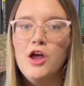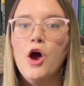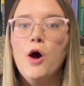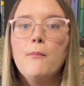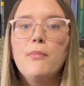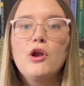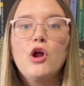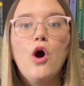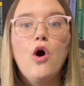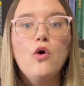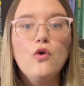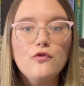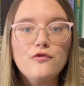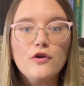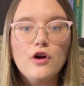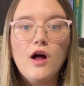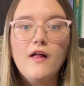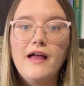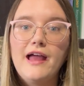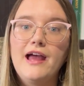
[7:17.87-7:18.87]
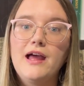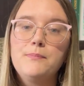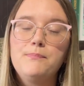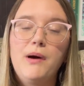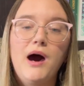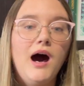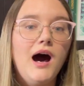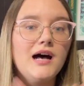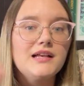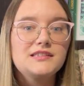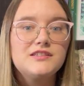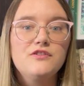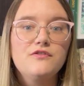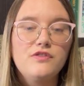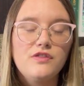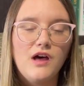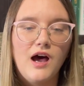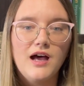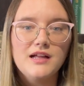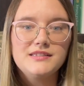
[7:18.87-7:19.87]
But overall, I had positive
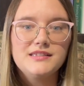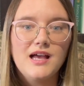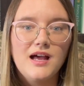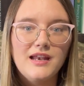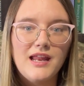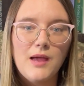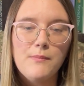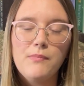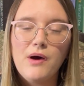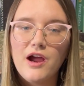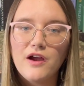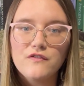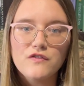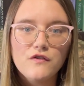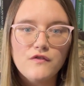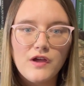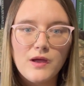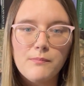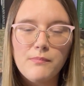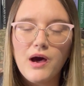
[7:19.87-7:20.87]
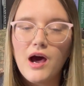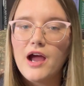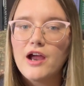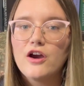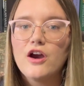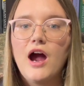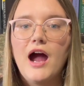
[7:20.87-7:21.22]
thoughts on Empire of the Vampire.